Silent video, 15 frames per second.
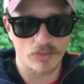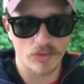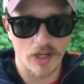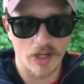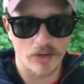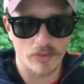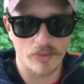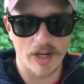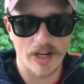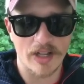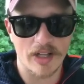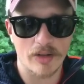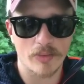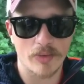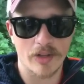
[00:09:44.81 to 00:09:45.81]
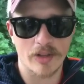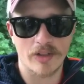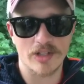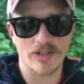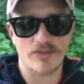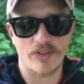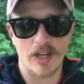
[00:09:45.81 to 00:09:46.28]
ready with
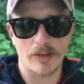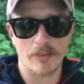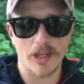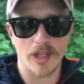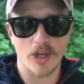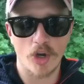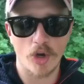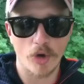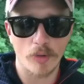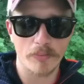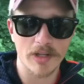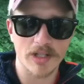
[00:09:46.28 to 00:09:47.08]
his family, home,